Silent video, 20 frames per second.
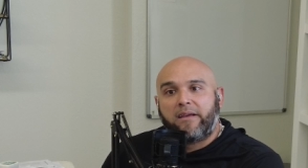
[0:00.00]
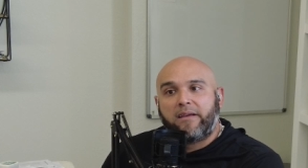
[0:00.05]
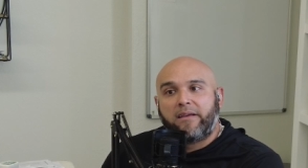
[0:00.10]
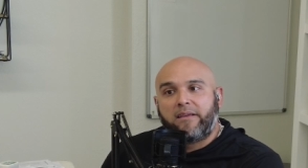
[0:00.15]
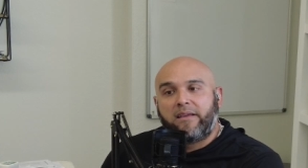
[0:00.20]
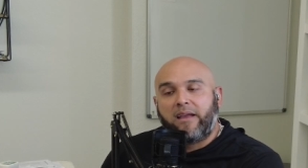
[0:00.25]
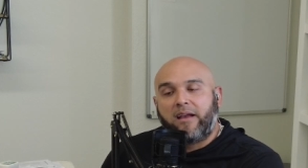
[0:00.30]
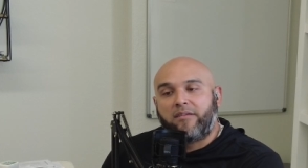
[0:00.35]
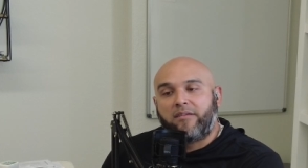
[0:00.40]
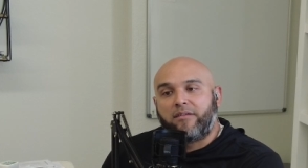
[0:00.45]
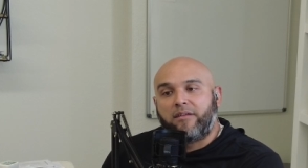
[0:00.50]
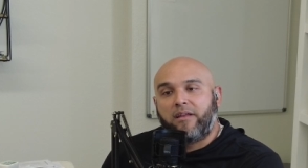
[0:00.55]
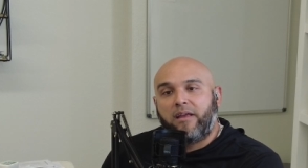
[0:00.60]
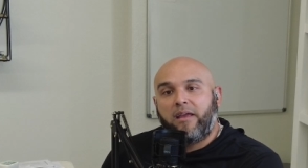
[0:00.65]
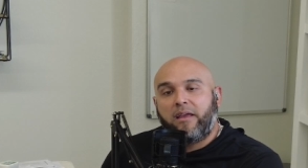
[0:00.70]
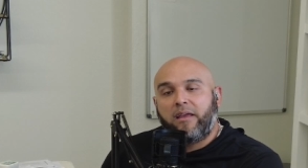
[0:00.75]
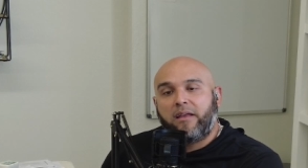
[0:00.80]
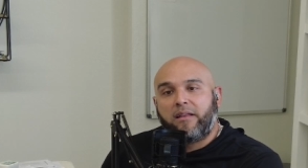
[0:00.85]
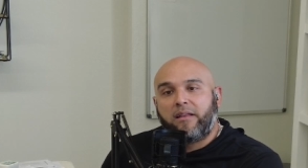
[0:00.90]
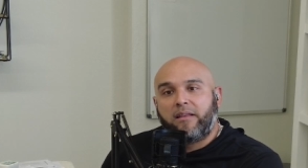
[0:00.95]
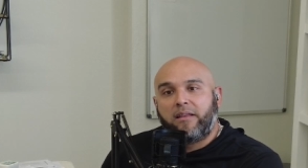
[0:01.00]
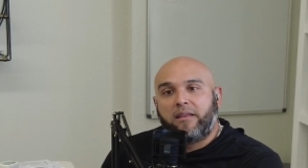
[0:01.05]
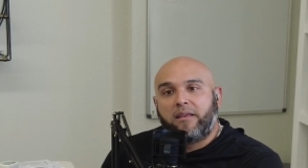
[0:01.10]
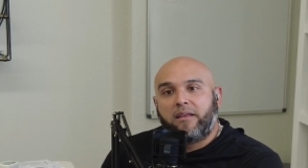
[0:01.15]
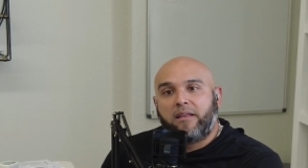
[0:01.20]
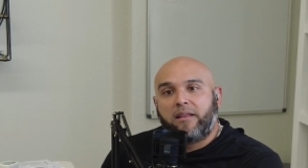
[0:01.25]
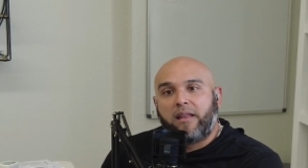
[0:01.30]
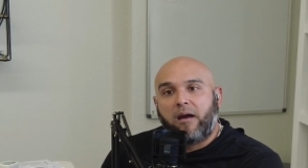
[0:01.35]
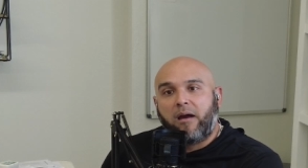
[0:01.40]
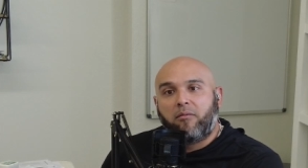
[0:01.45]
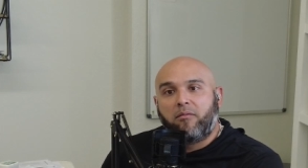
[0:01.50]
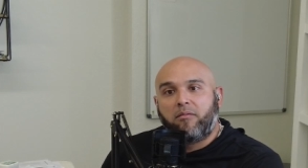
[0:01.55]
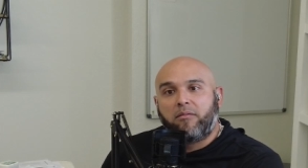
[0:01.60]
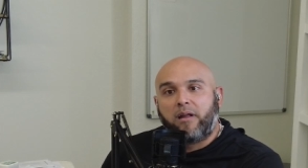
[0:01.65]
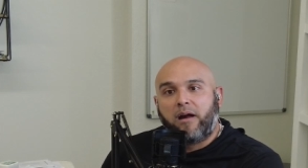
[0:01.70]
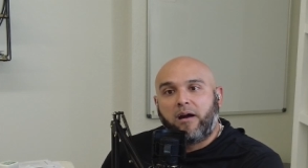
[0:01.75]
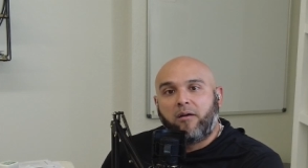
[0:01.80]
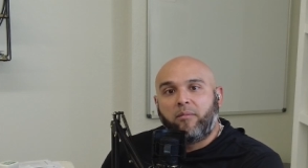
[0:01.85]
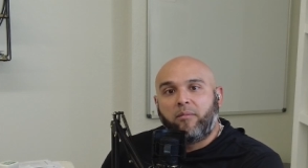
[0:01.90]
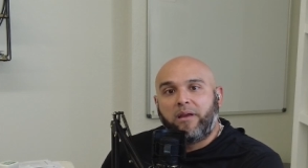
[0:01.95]
yesterday, and and now
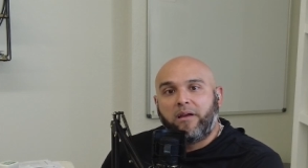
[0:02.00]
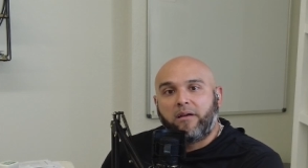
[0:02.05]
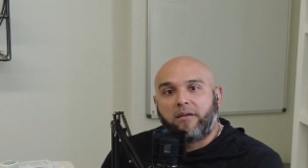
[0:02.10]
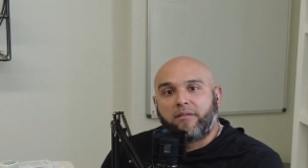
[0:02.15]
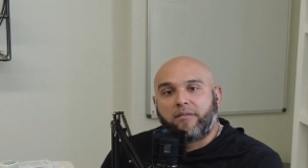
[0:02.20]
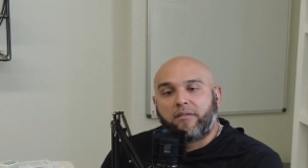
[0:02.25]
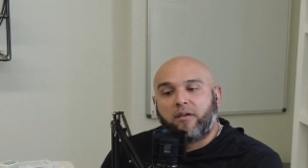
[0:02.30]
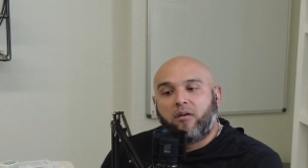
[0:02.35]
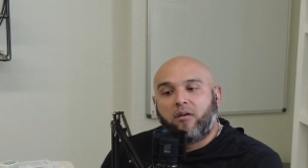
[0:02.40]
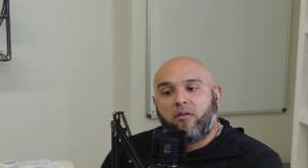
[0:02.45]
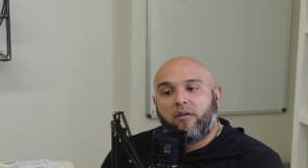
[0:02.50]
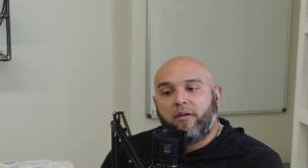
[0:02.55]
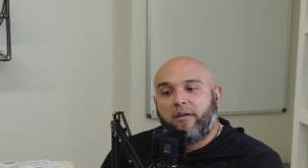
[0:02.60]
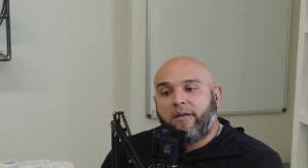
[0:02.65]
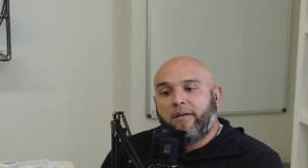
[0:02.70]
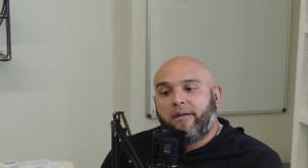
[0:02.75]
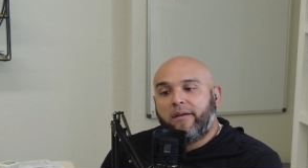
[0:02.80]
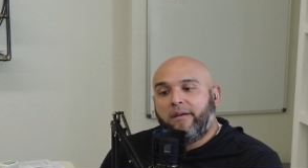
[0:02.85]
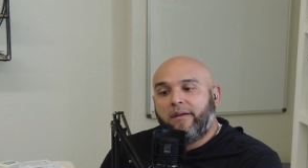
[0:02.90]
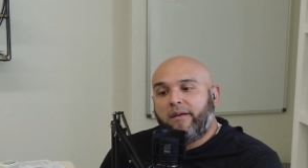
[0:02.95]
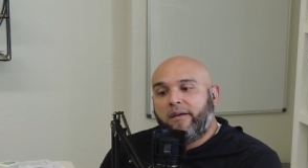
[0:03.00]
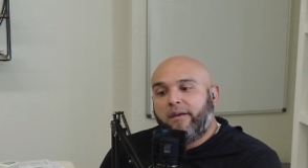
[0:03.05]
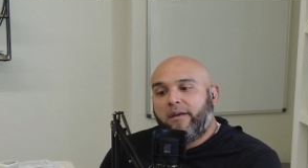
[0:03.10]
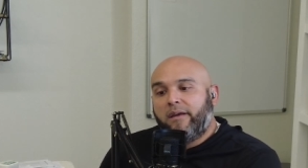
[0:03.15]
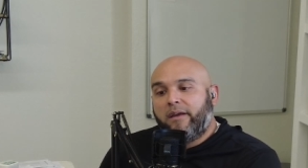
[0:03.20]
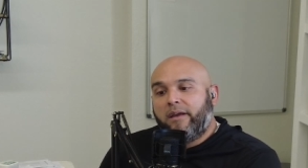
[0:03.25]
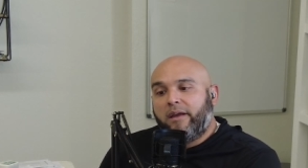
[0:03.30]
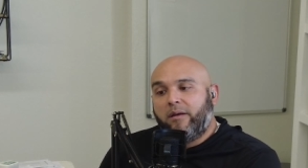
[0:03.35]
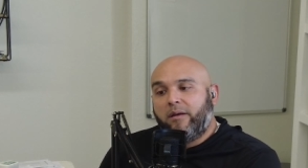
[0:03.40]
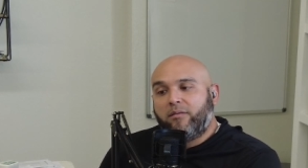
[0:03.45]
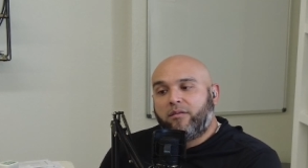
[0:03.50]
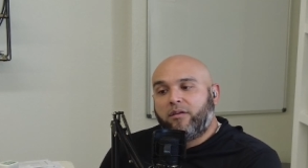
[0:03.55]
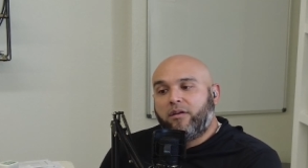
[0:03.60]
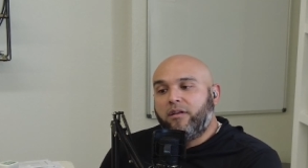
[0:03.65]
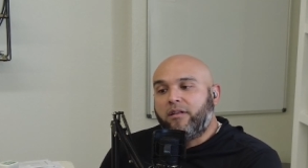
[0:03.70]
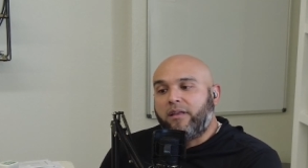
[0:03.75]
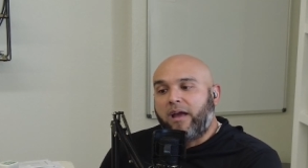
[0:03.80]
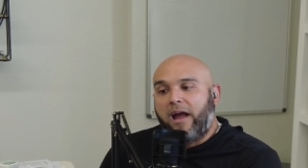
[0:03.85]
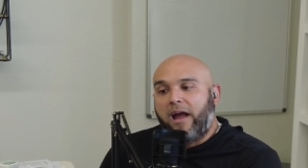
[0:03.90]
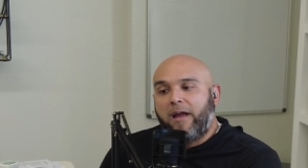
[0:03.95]
now I'm here. So it was a good
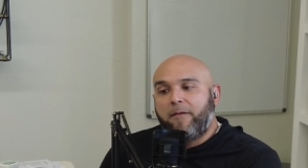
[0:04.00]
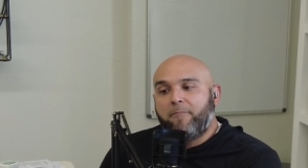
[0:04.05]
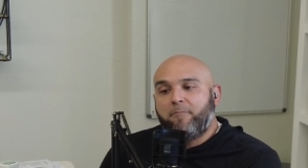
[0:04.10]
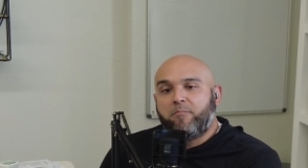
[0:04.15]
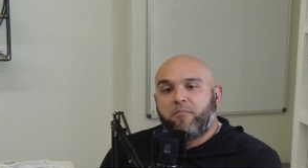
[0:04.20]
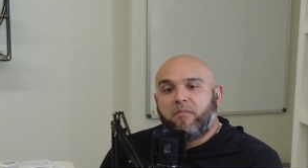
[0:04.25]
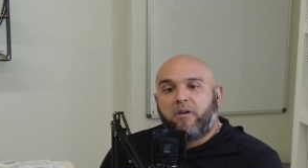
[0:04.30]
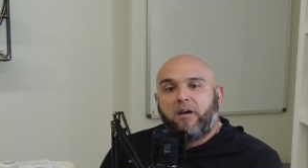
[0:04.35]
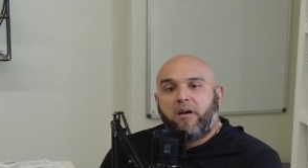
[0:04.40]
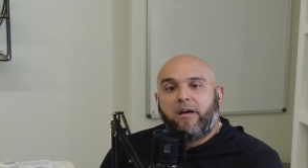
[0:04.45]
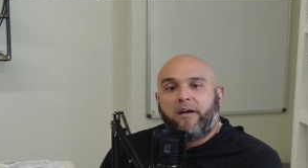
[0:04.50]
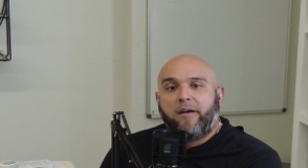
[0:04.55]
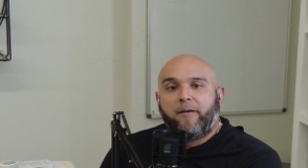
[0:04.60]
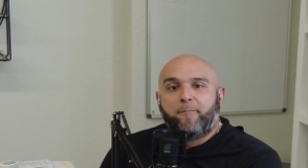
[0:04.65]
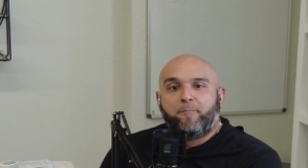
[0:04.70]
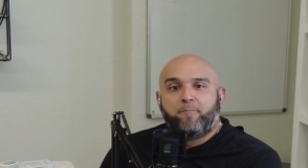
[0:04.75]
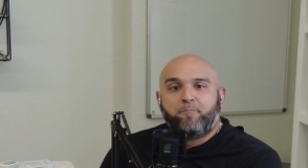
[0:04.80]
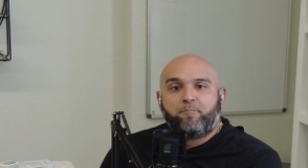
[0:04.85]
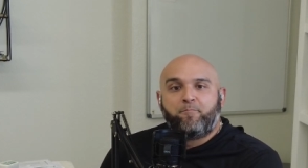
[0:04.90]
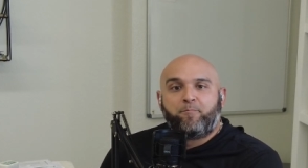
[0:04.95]
time. Um,